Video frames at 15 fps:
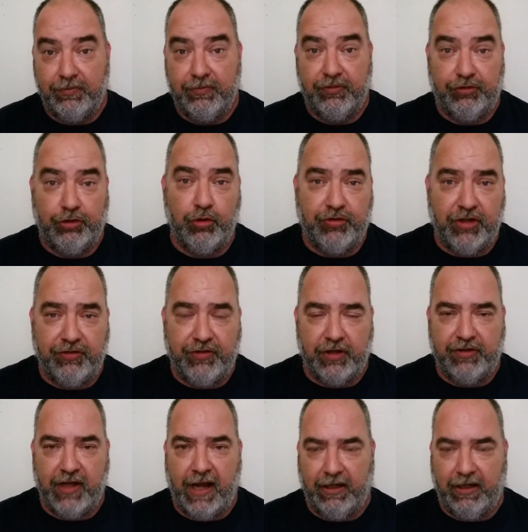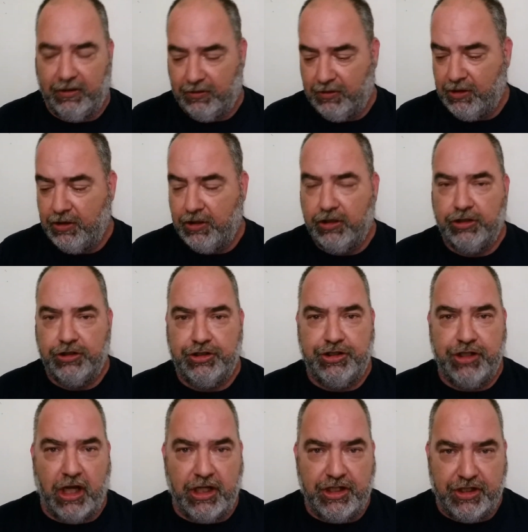So says their title.
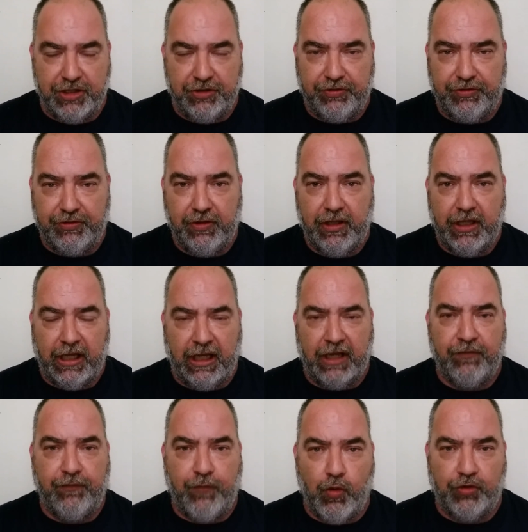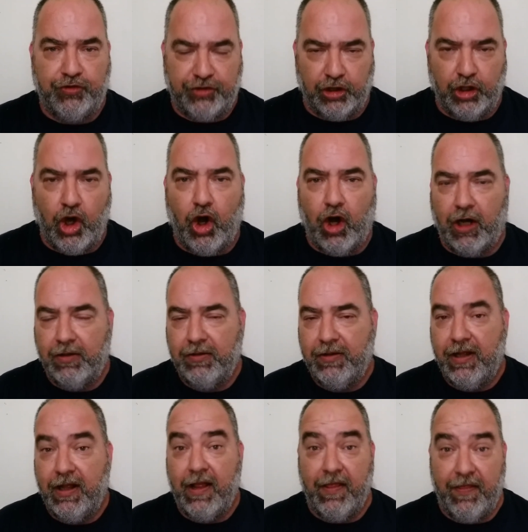Judges enforce the law.
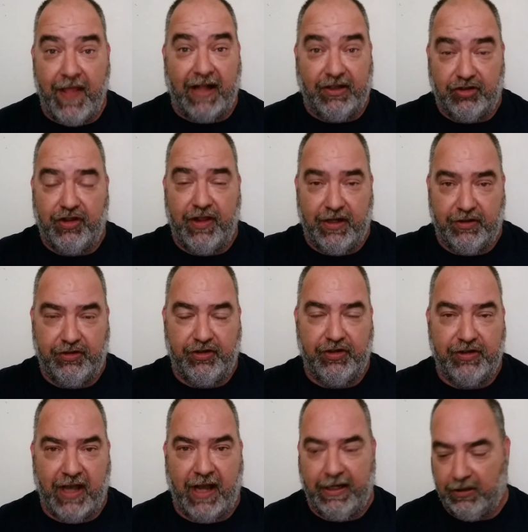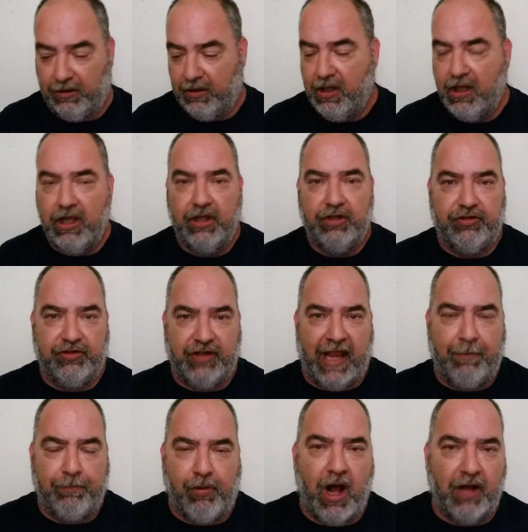That's their title.
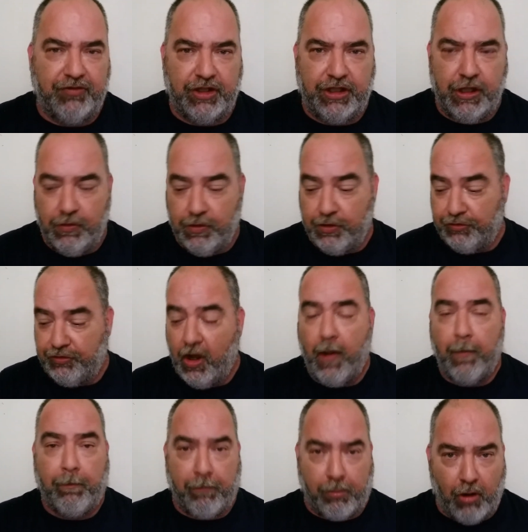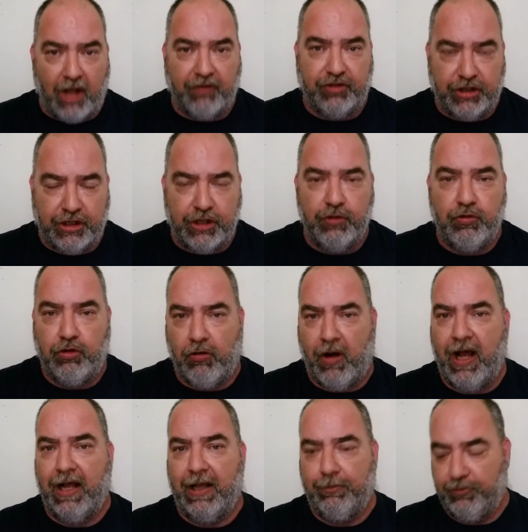State prosecutors prosecute
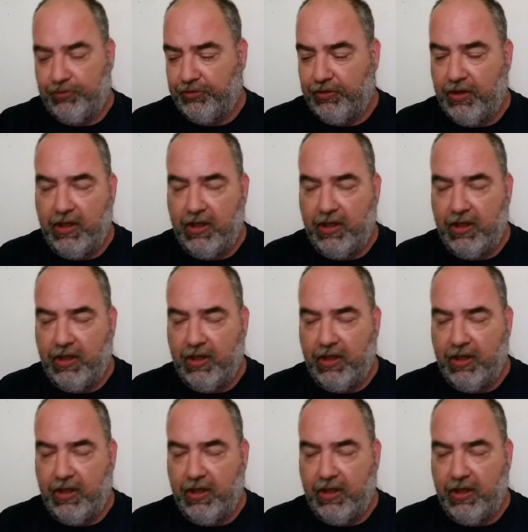crimes.